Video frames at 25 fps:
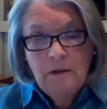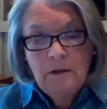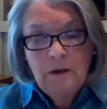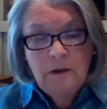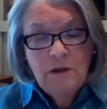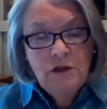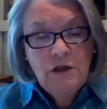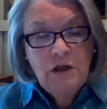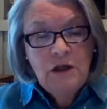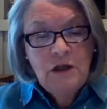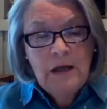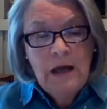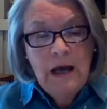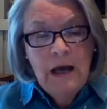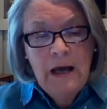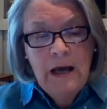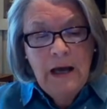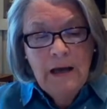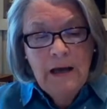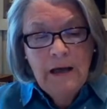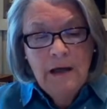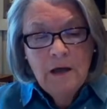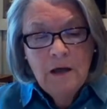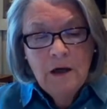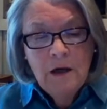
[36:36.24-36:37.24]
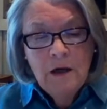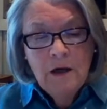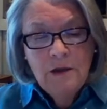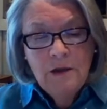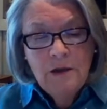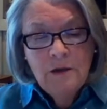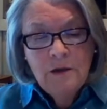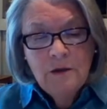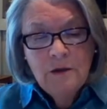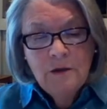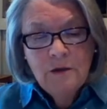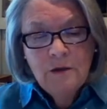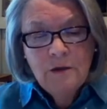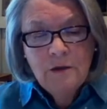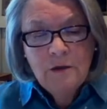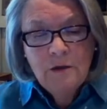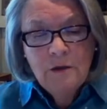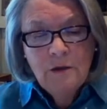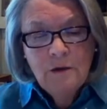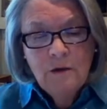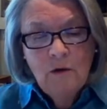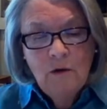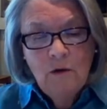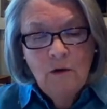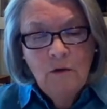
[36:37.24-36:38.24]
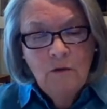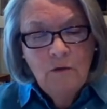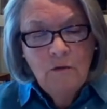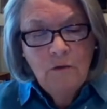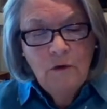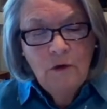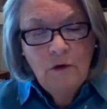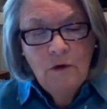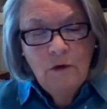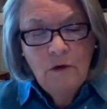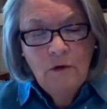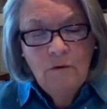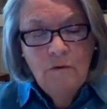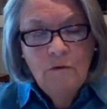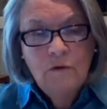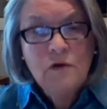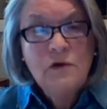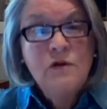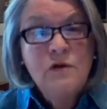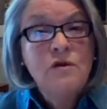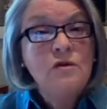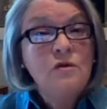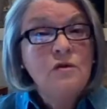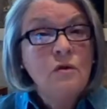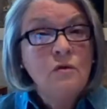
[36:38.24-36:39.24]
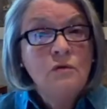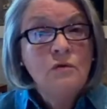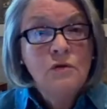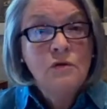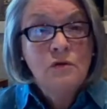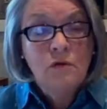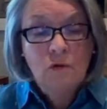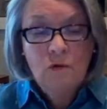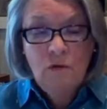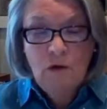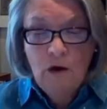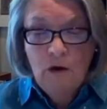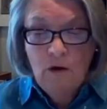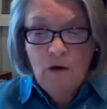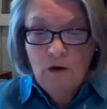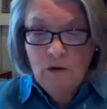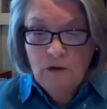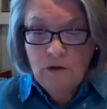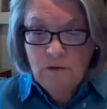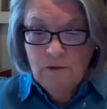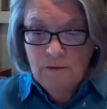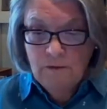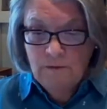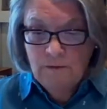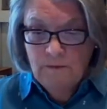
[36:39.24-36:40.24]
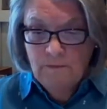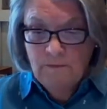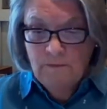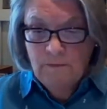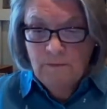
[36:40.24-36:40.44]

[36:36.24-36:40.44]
that she'd agonized over for so, so long.